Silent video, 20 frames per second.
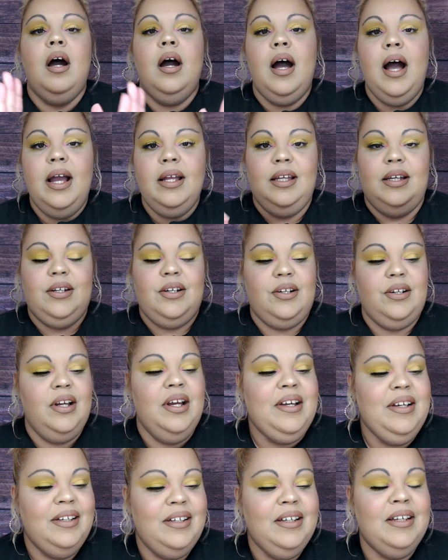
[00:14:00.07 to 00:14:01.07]

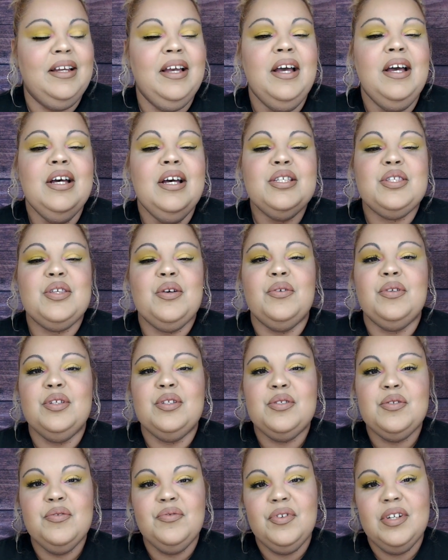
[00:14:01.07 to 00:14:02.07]
Highlighter. So
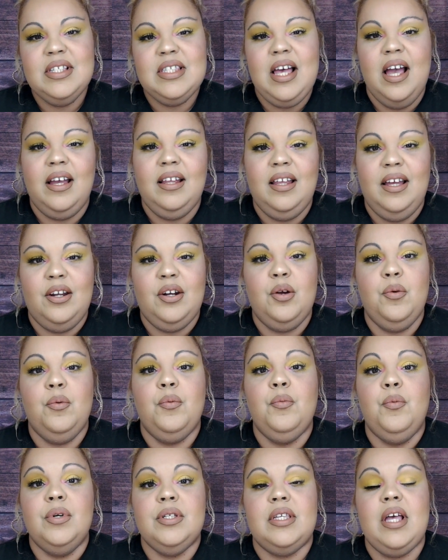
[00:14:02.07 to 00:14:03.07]
the Too Faced highlighter
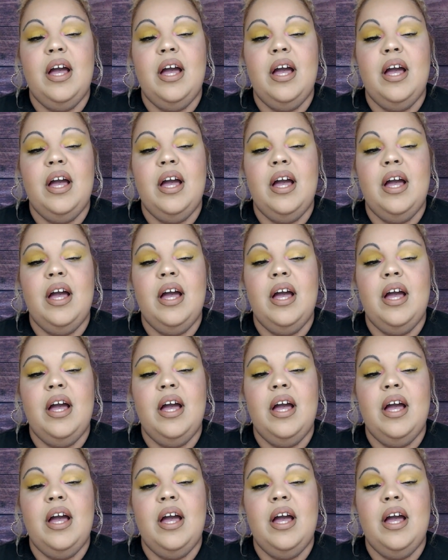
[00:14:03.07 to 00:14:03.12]
was